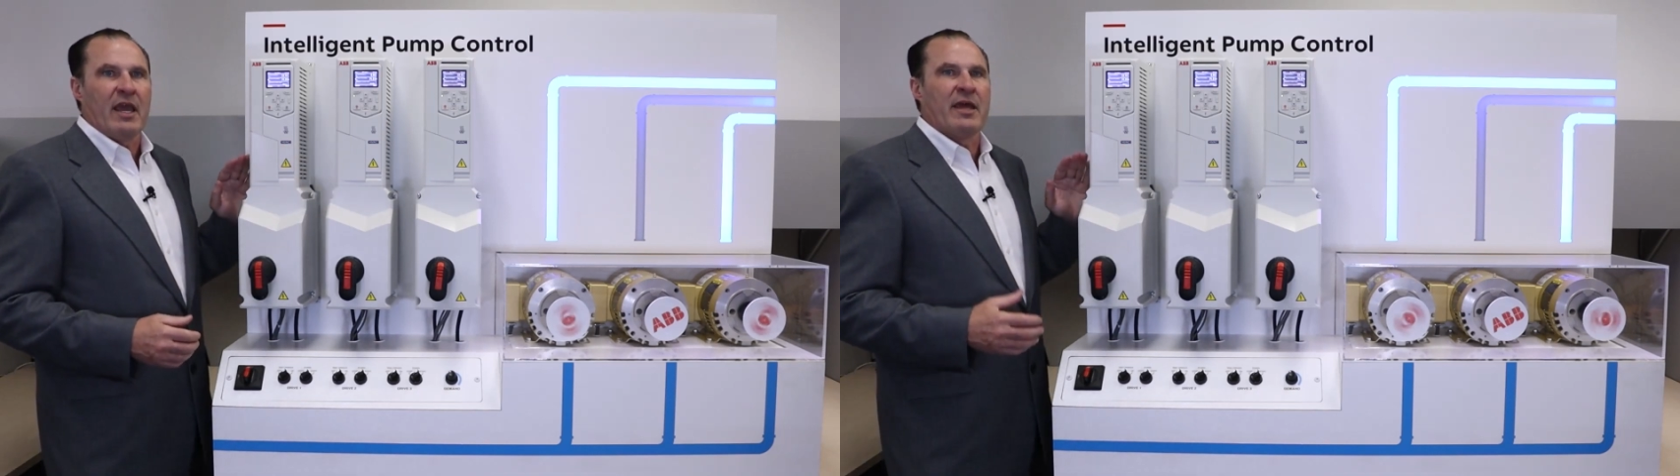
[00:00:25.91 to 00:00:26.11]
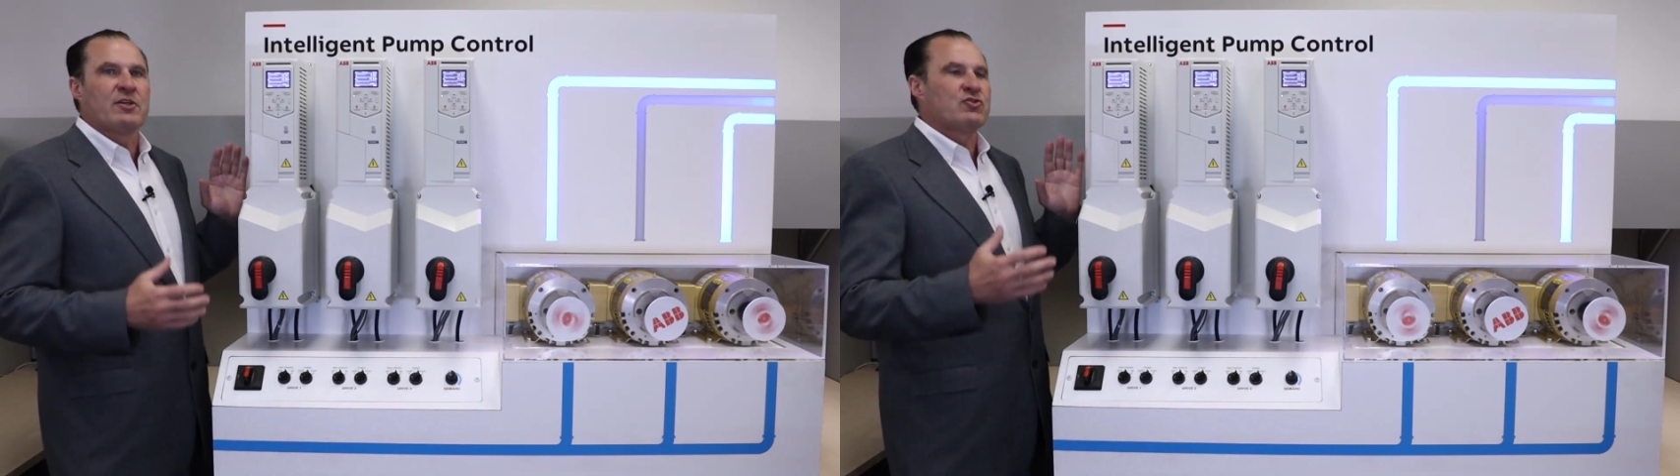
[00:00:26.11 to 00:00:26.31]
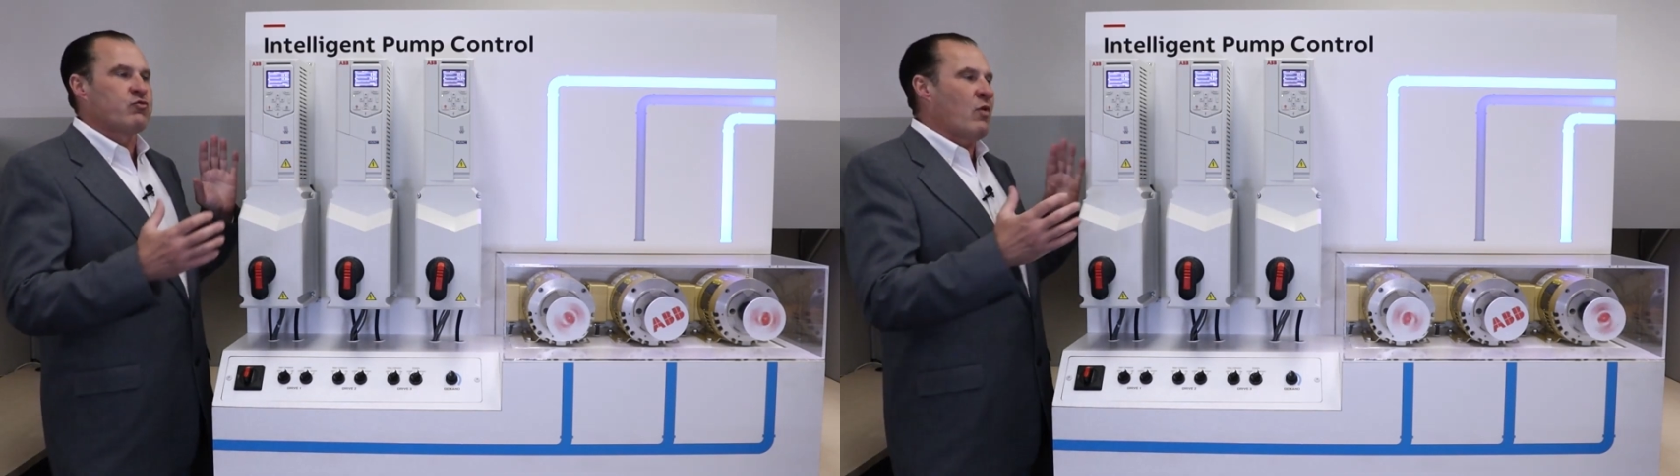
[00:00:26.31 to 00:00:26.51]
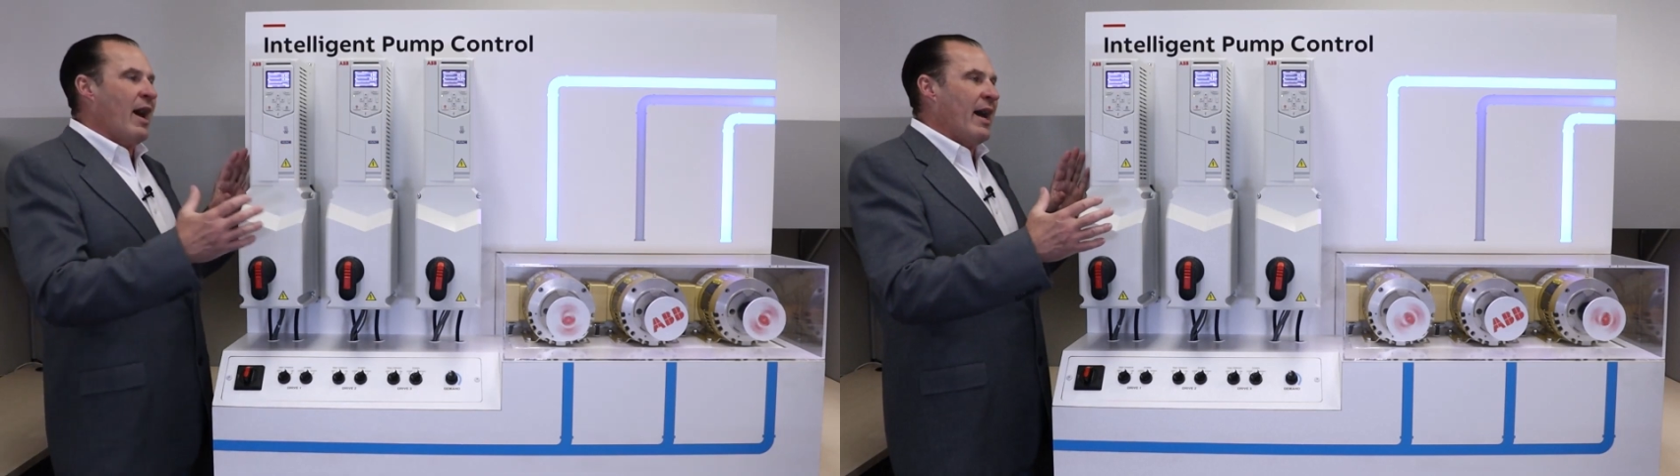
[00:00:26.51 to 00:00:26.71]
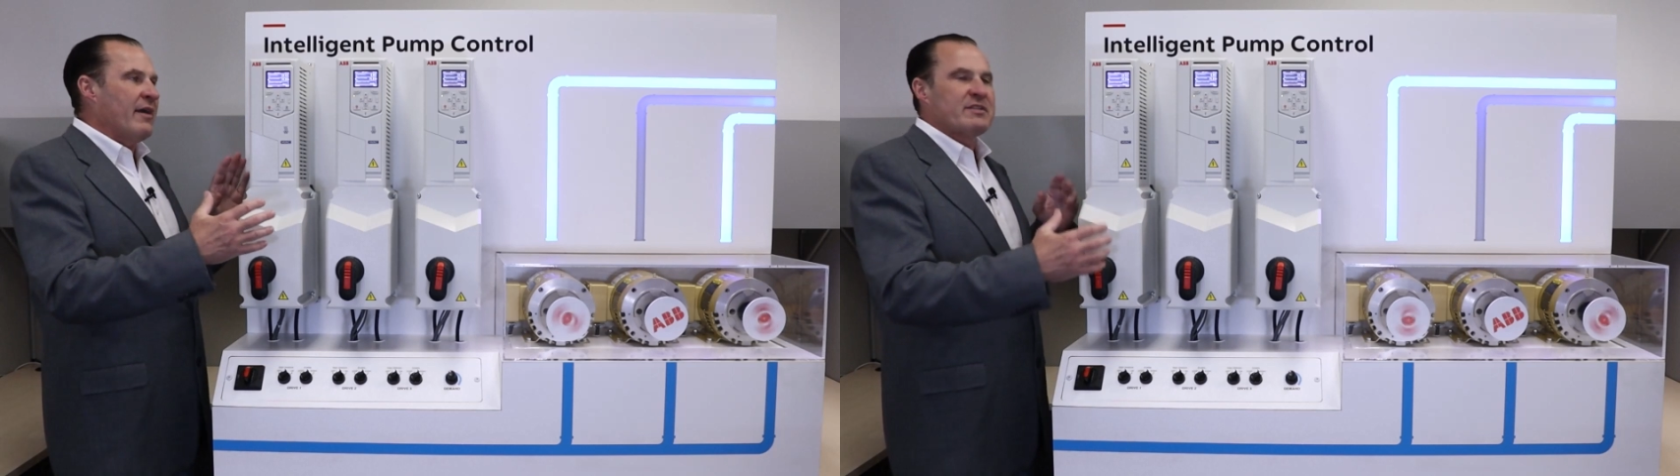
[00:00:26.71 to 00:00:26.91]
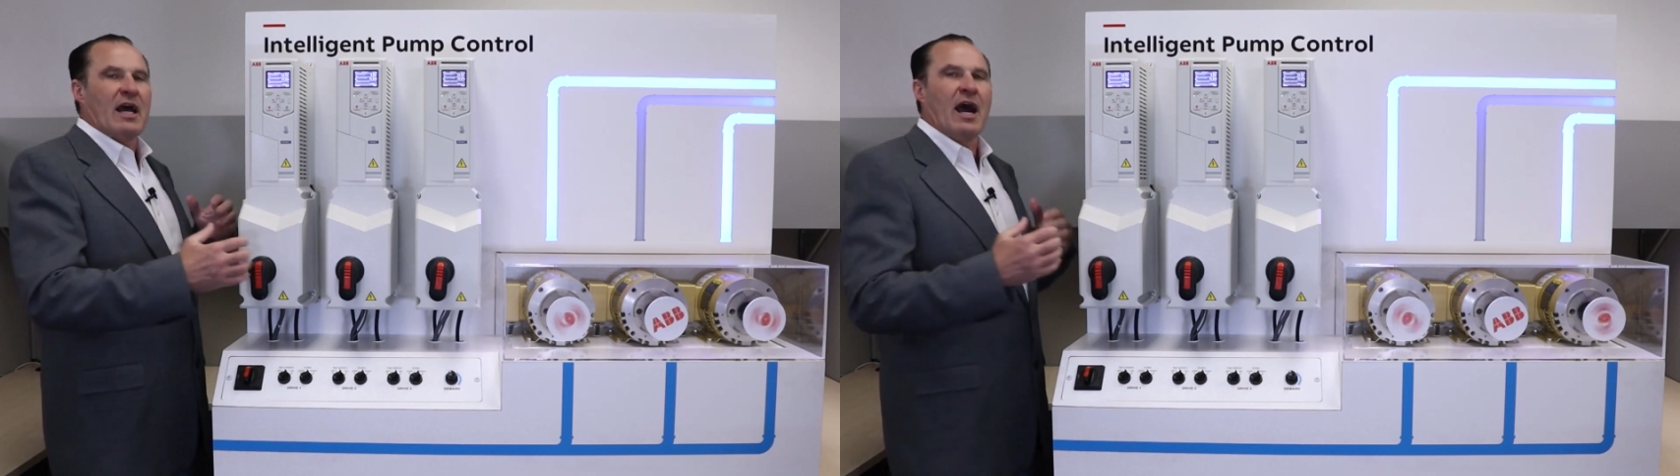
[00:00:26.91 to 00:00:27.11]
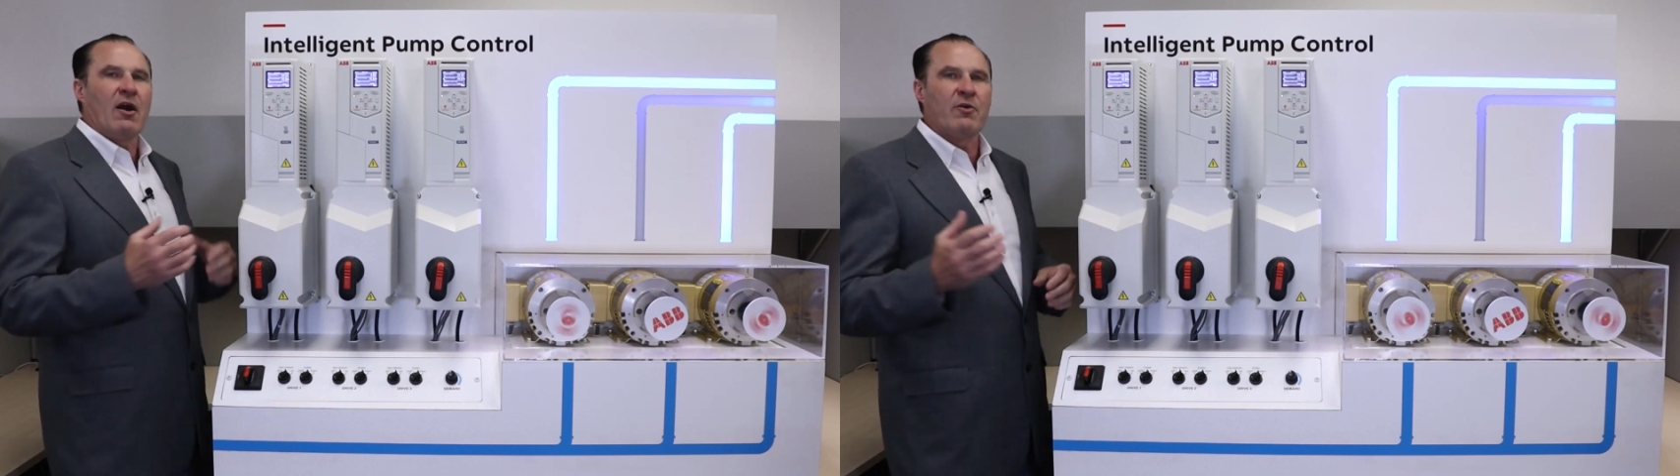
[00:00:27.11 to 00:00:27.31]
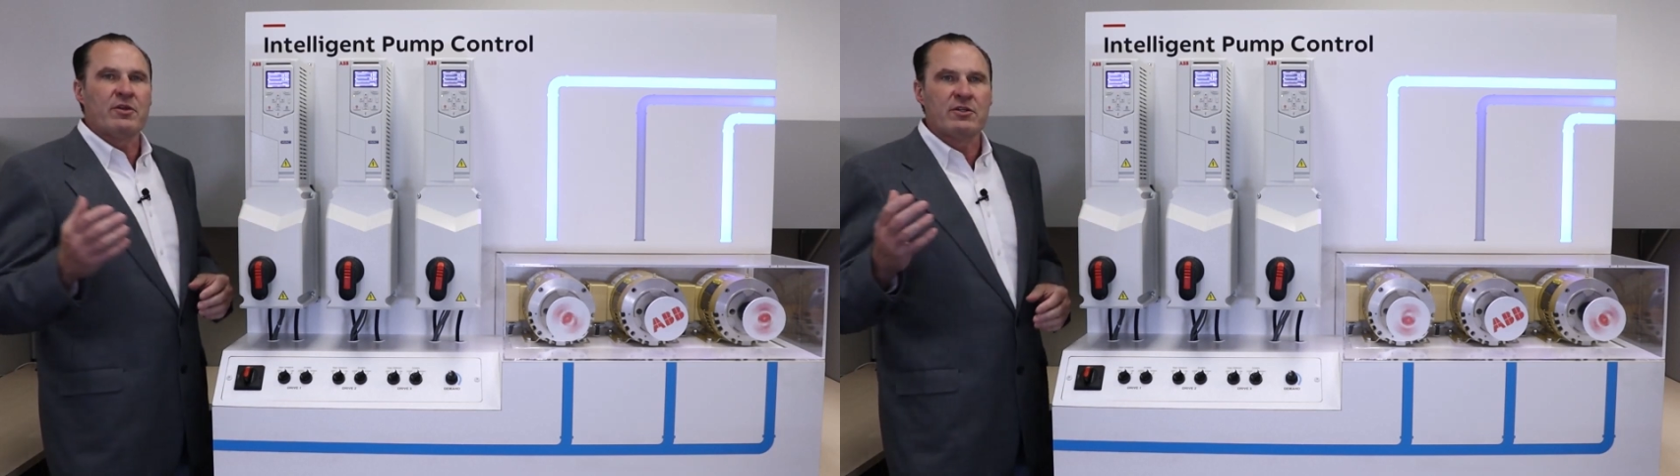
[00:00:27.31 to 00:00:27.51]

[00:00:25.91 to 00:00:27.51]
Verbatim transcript: and the drives are the